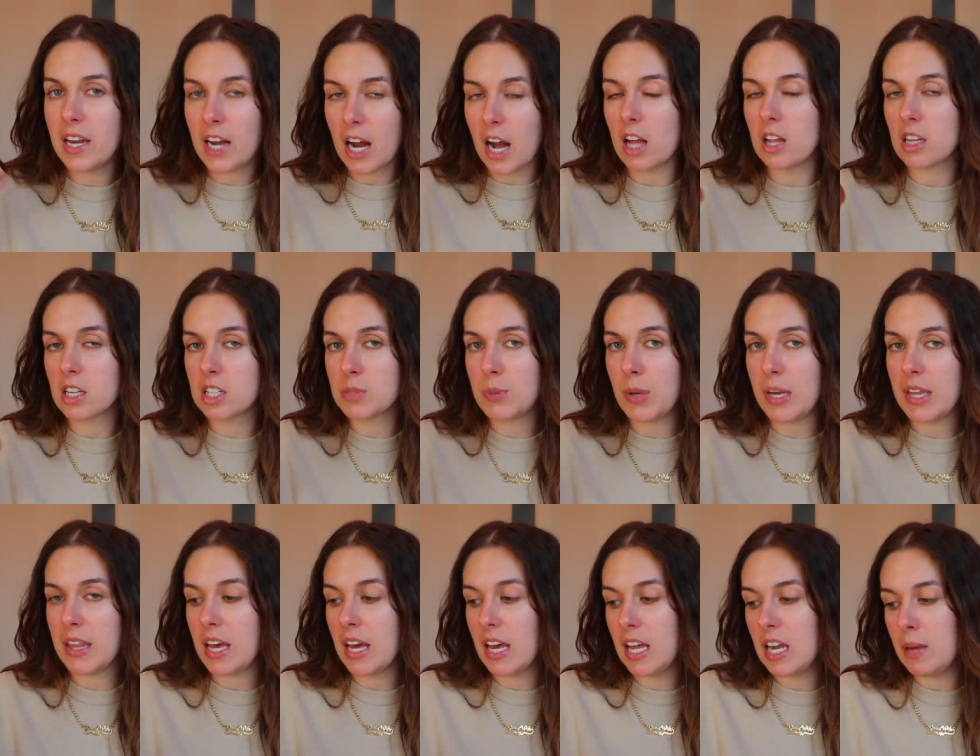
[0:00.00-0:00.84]
and I'll
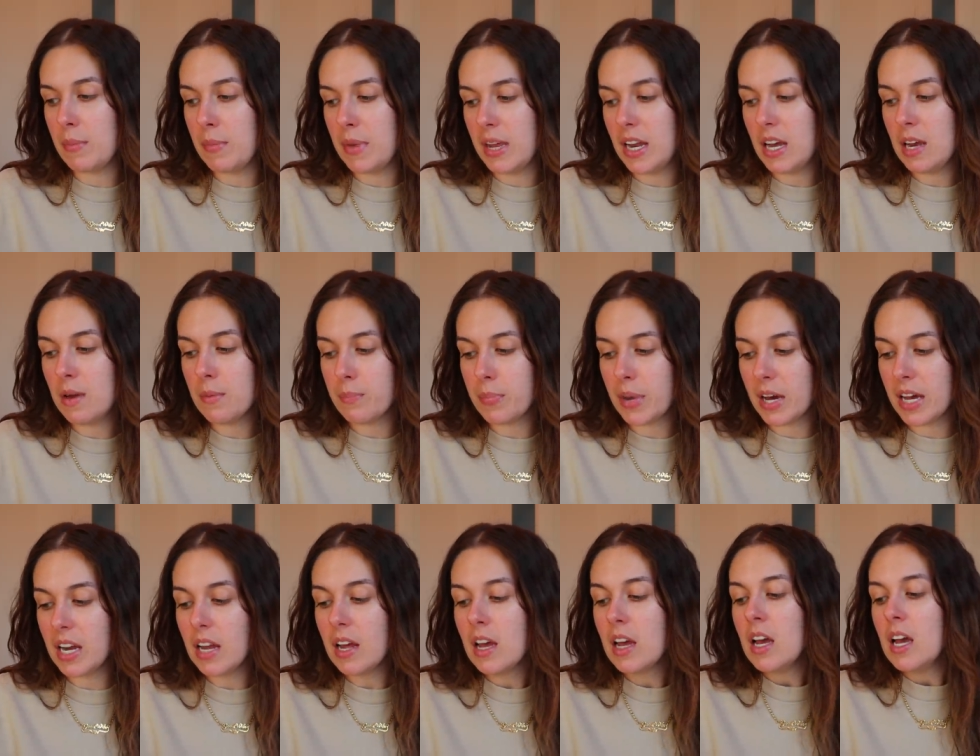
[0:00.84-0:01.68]
explain that in a minute.
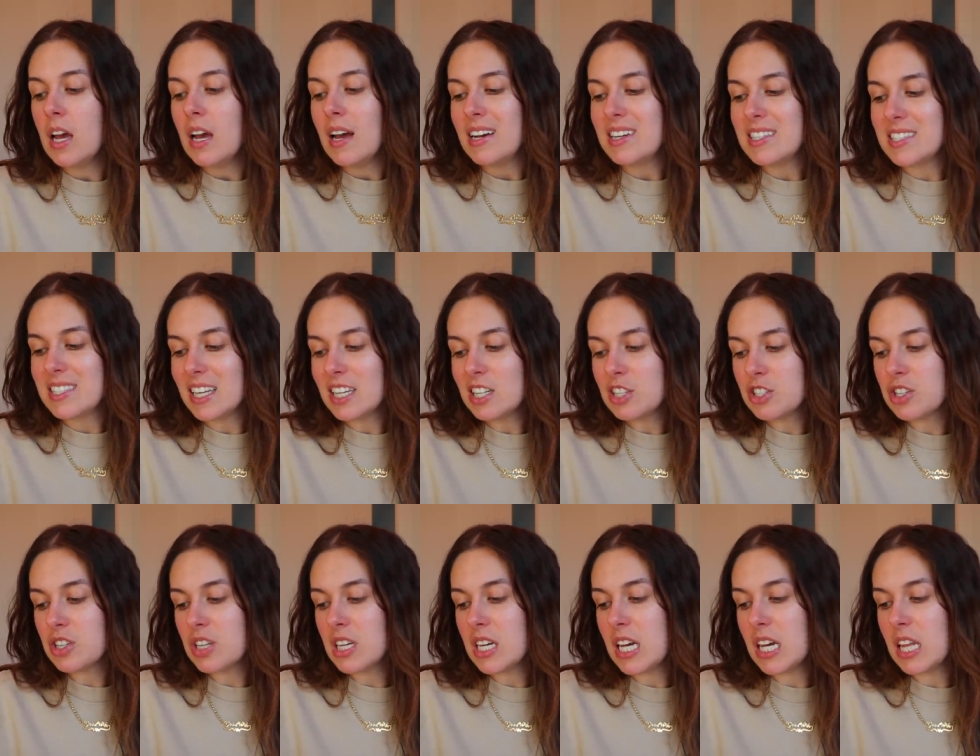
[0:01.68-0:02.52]
But
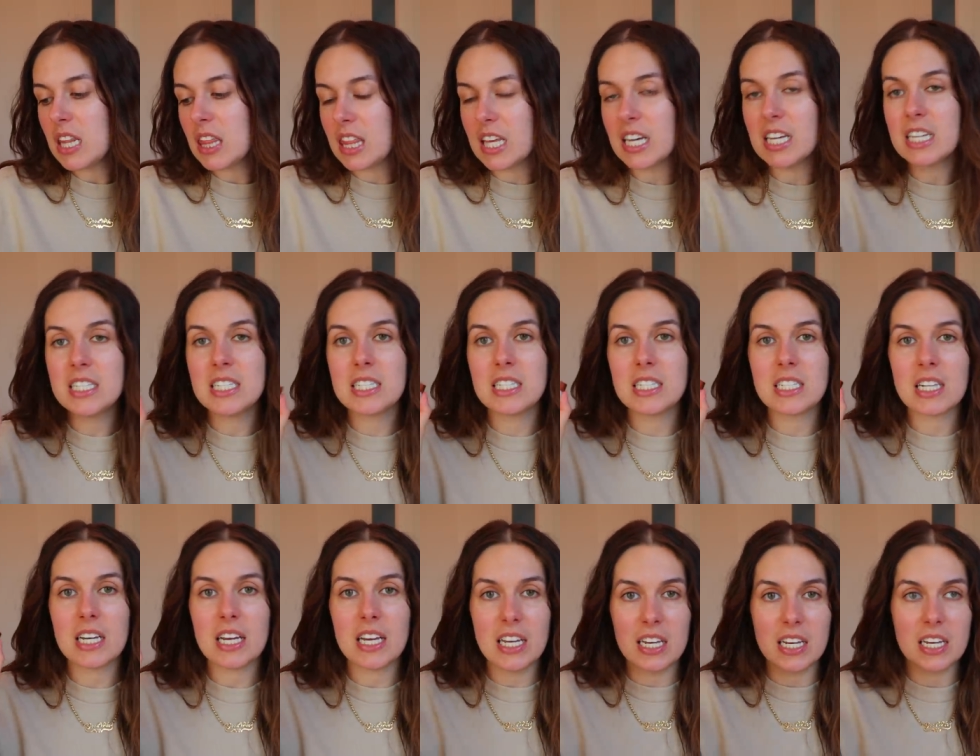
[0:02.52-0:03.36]
essentially,
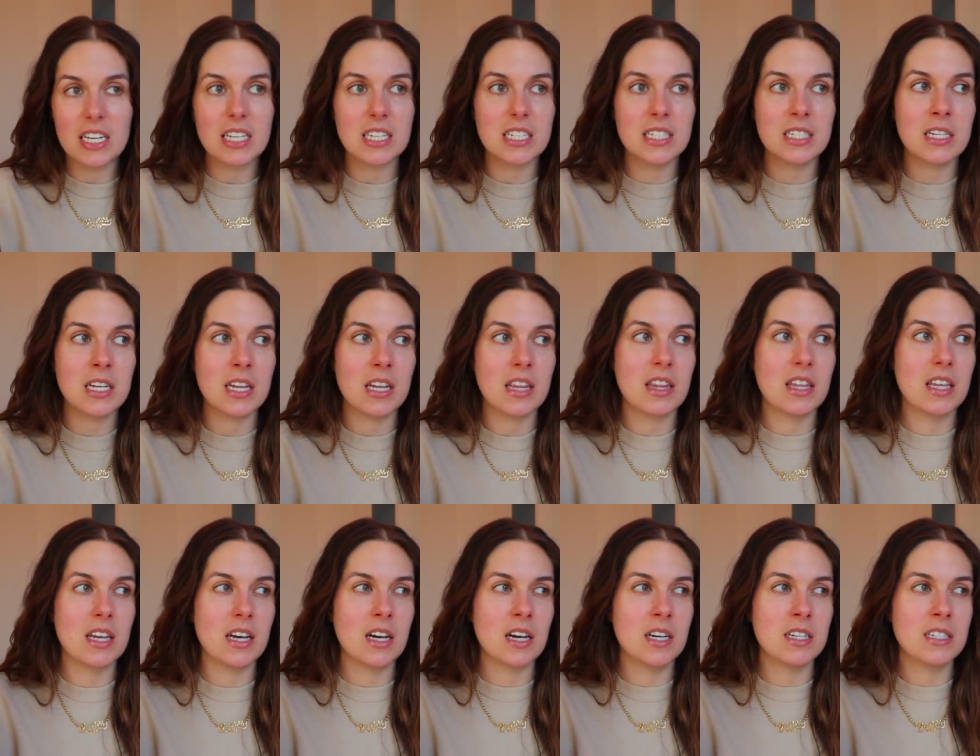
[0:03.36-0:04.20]
this is
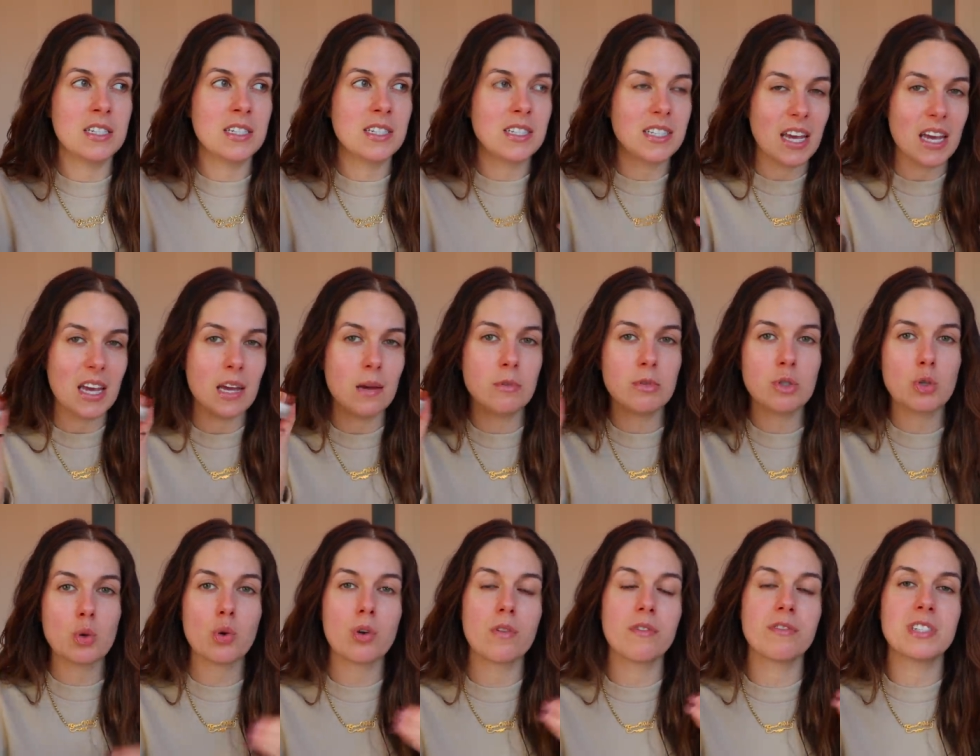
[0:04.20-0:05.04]
the same
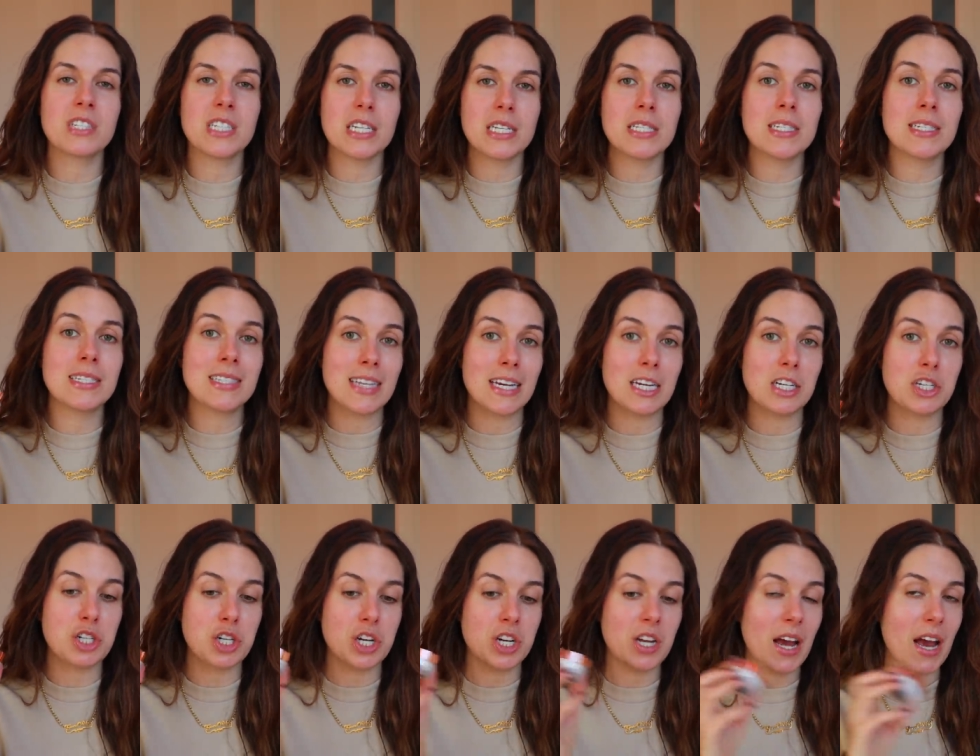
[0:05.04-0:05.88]
sort of
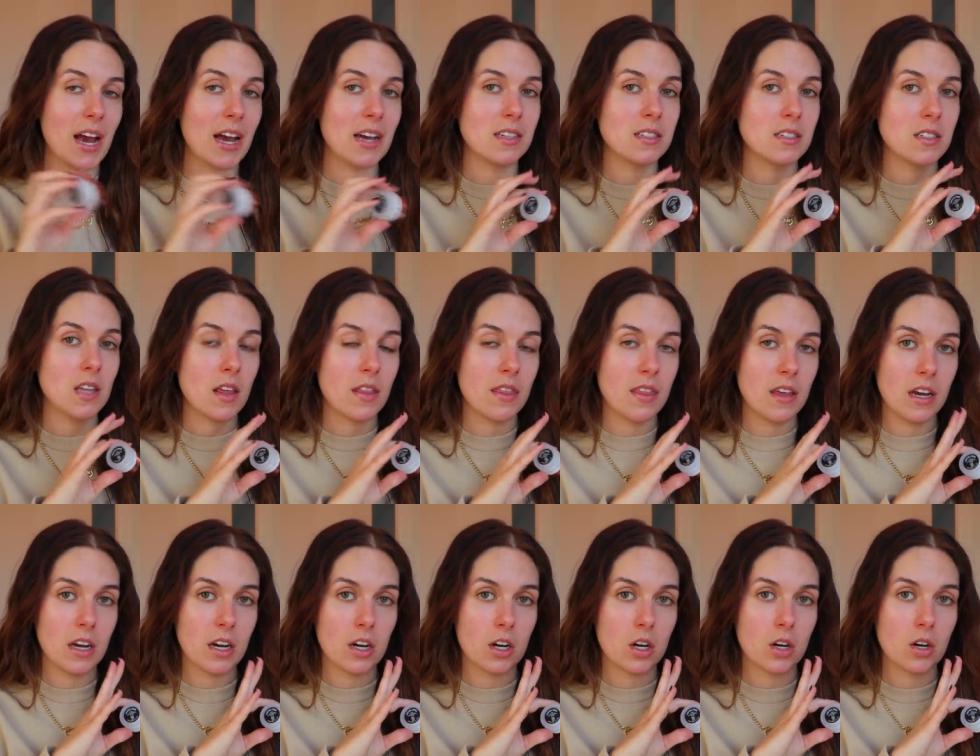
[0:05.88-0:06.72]
sensation as
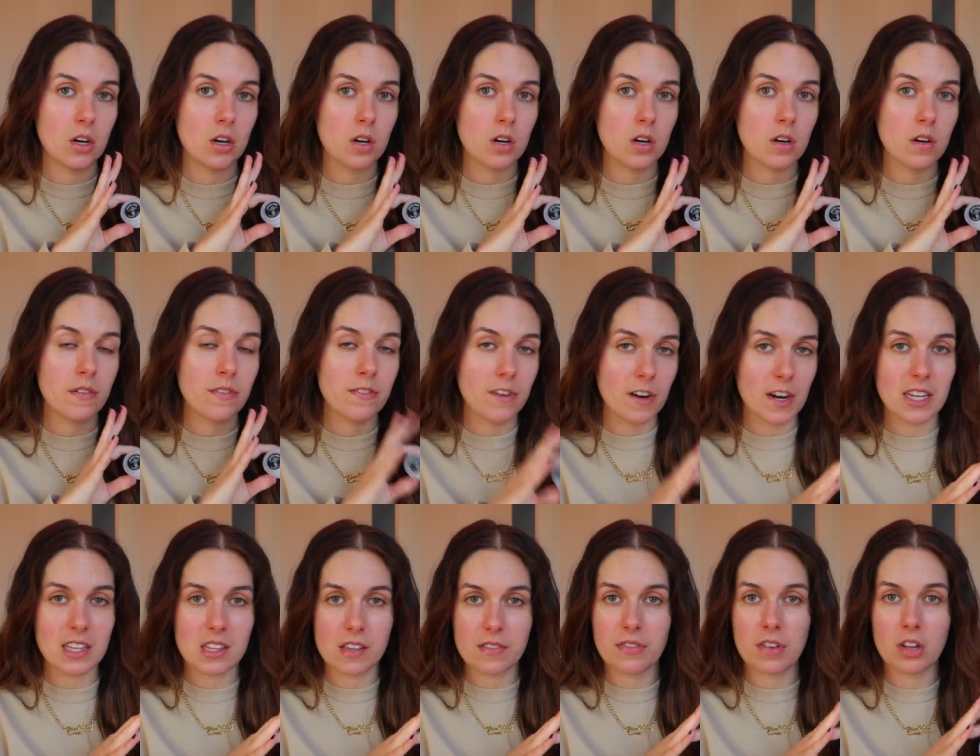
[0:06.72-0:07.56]
their
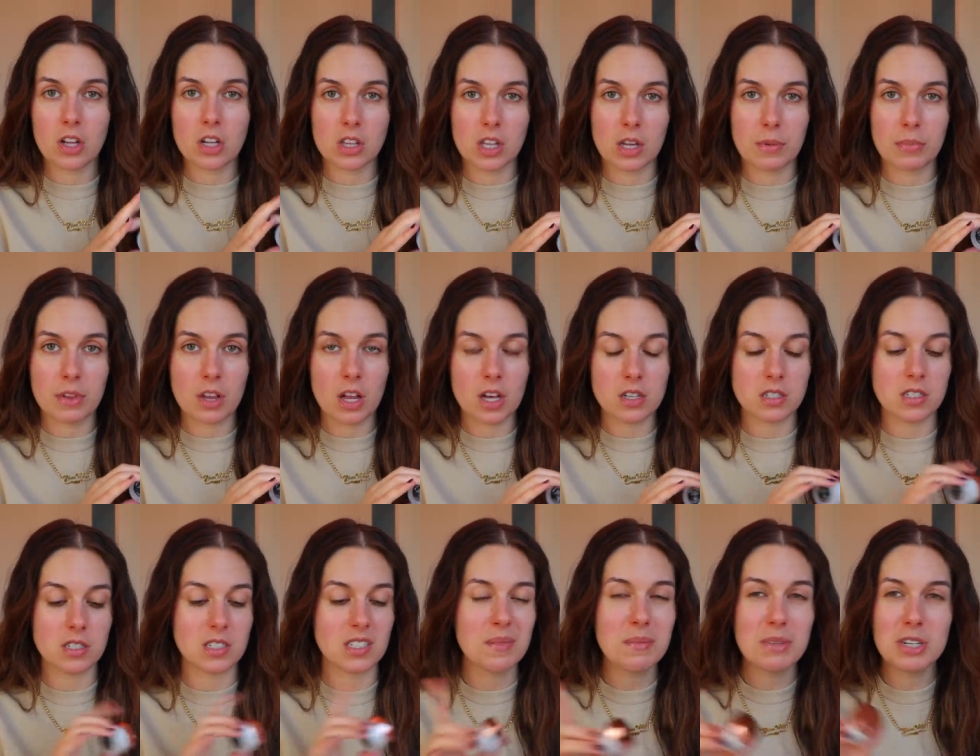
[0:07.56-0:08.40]
Forget the Filler lip
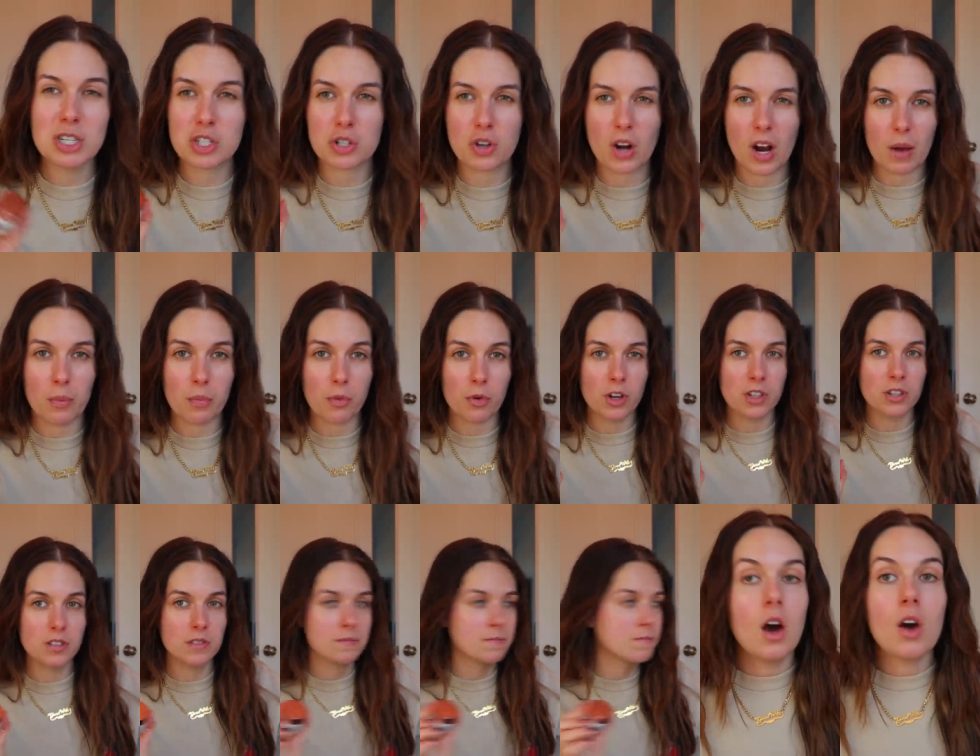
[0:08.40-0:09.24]
glosses. Let me just grab one.